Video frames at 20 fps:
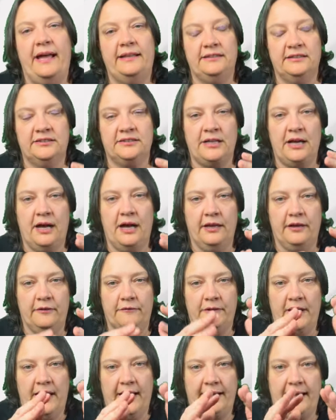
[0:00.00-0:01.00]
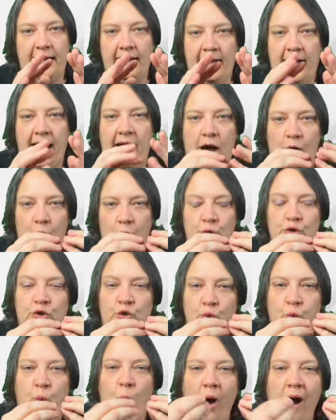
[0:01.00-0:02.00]
is kind of like how
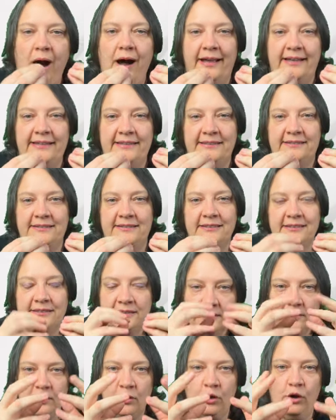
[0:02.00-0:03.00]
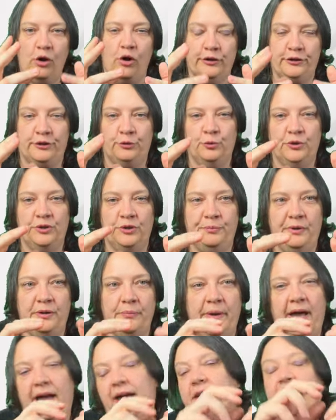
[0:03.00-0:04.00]
twined cloth would be
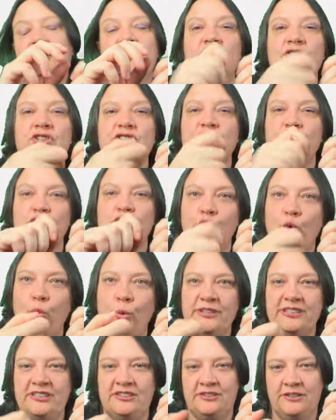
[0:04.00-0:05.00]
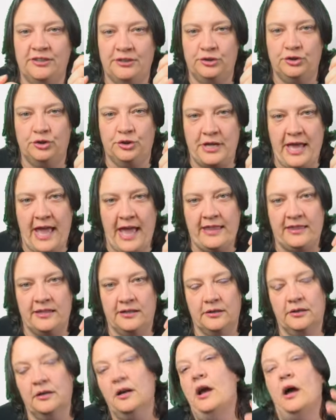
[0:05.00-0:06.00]
made. It's just twisted
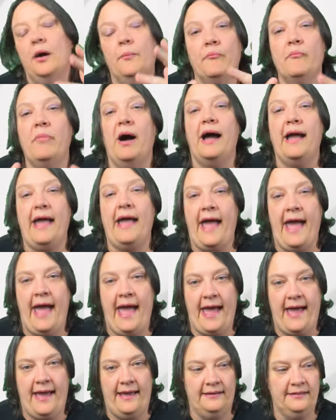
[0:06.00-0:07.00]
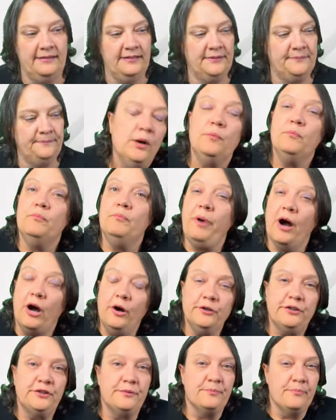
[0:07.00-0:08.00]
together by hand.
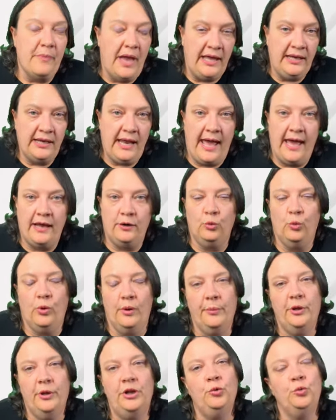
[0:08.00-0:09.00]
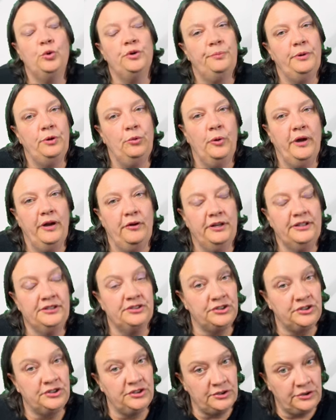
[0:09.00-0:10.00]
Both men and women would be wearing
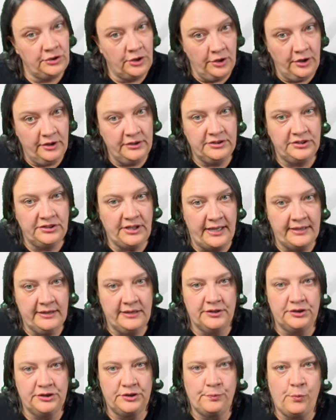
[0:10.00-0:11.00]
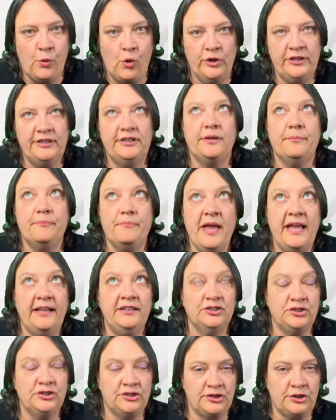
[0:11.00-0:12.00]
skirts at this point. The
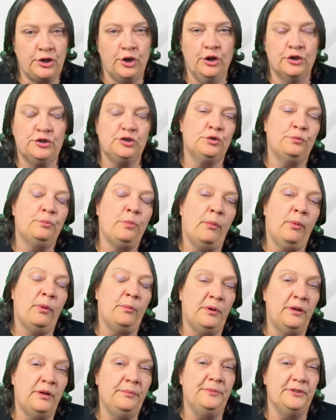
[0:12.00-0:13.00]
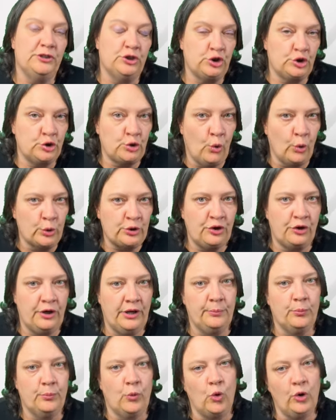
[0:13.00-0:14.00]
men's skirts would probably be shorter
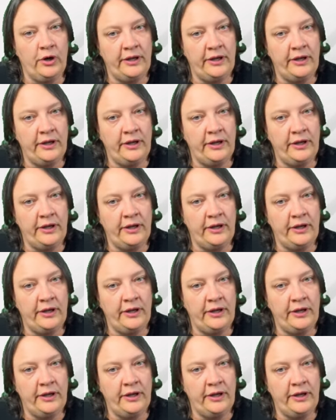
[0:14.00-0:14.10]
and more